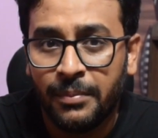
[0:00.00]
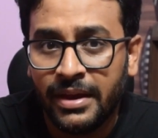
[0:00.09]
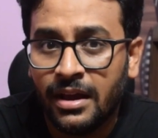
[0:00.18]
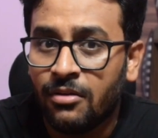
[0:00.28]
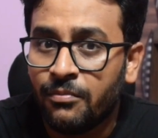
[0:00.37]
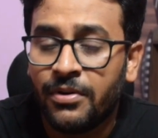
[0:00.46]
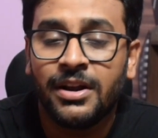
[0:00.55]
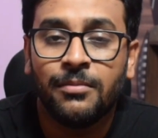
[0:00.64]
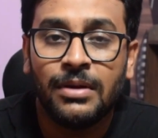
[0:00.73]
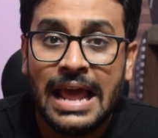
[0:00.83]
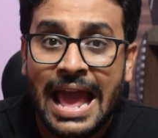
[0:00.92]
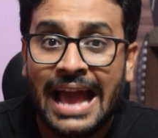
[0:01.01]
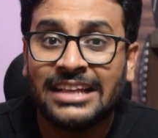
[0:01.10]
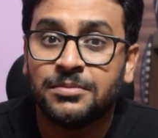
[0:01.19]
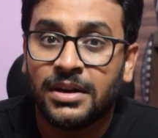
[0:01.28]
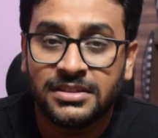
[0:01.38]
be comfortable
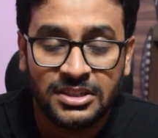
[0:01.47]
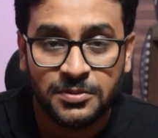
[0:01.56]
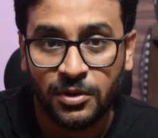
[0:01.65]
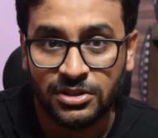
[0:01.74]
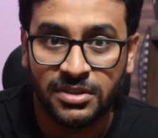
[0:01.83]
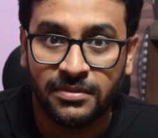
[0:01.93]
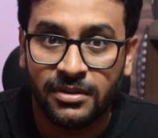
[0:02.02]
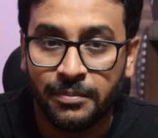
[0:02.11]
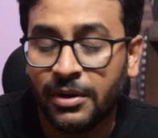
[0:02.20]
as much as possible.